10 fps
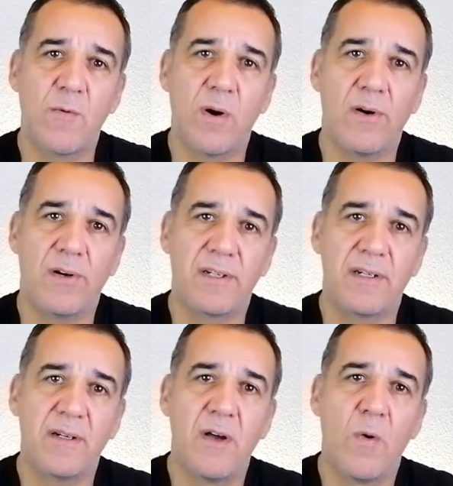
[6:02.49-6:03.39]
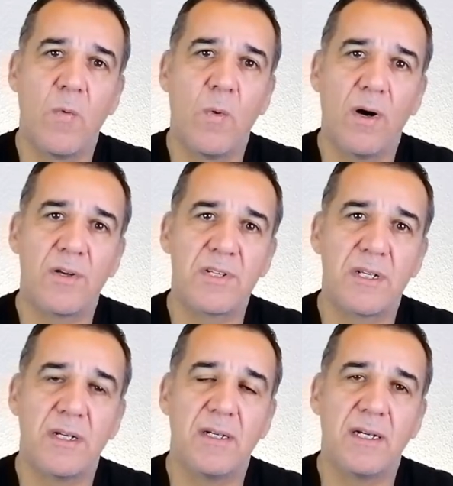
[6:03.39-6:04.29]
quarter
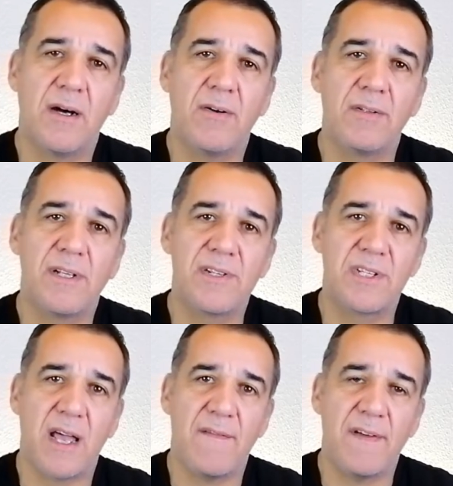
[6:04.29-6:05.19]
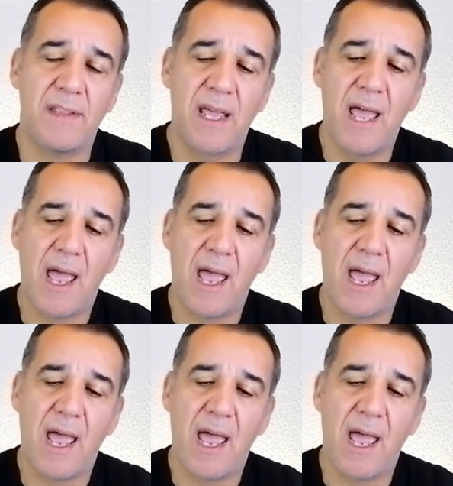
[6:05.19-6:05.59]
was on the 7th.